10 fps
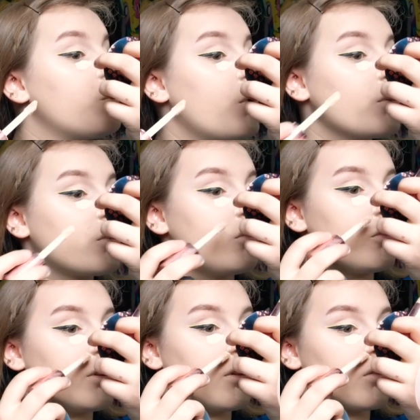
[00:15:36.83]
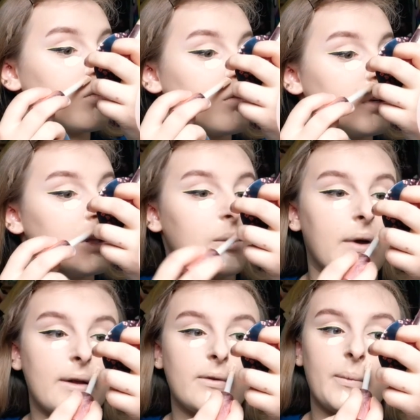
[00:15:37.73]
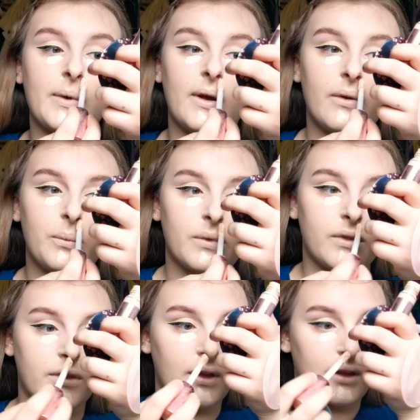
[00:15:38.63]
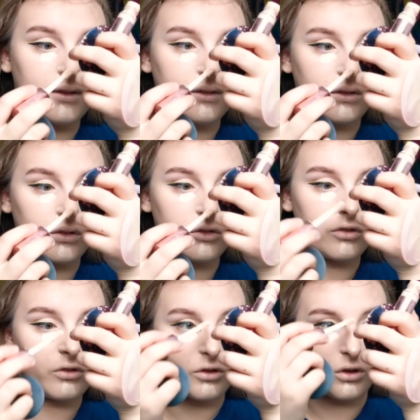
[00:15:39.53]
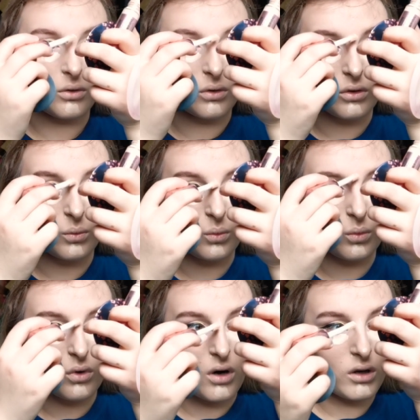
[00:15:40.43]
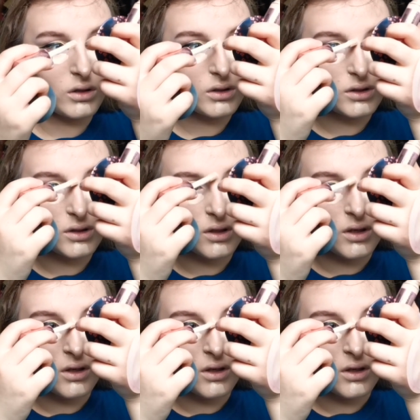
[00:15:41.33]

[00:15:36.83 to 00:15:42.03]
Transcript: Product usually looks really bad around my nose, but this looks so good. What?